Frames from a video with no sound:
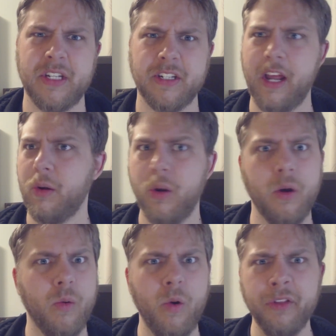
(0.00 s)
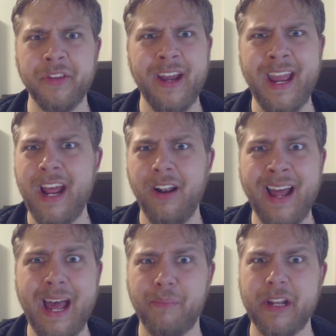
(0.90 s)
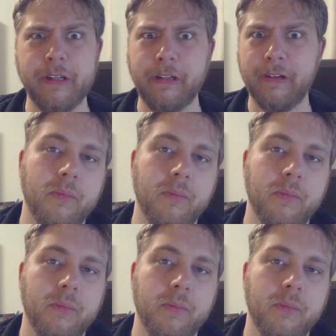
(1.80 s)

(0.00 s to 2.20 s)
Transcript: he's like, what the hell happened?